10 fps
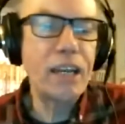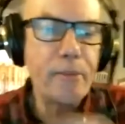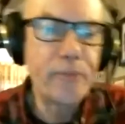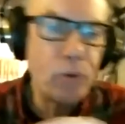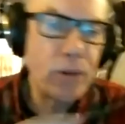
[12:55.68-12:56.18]

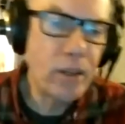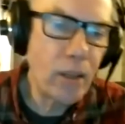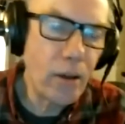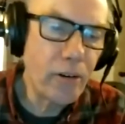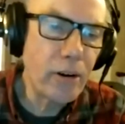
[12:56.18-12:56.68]
before
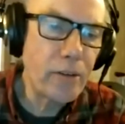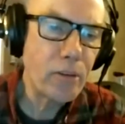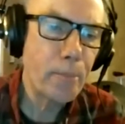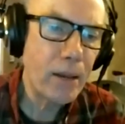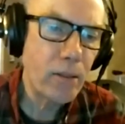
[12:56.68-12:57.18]
you arrived
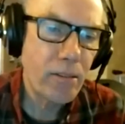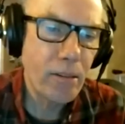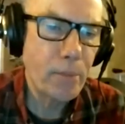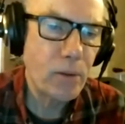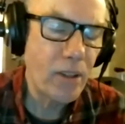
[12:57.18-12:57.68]
about
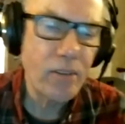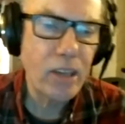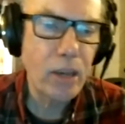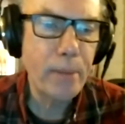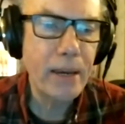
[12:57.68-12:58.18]
somebody was
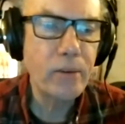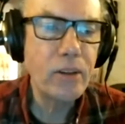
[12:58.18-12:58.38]
asking about